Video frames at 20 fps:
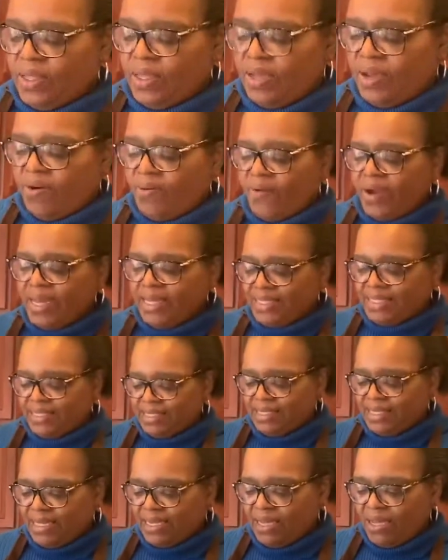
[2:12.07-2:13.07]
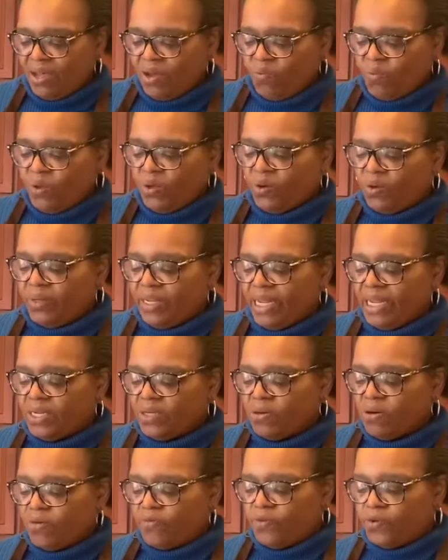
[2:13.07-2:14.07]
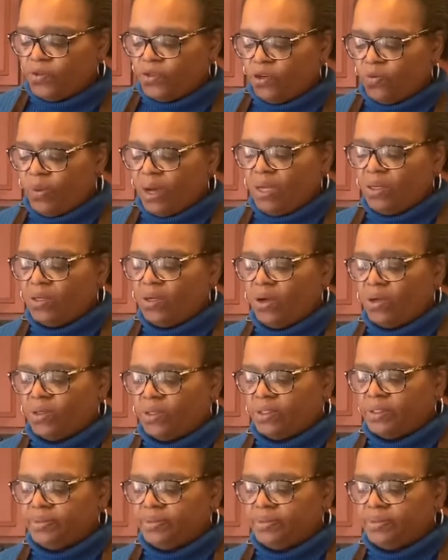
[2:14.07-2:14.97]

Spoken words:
All right, we're gonna let it cook for a little while longer.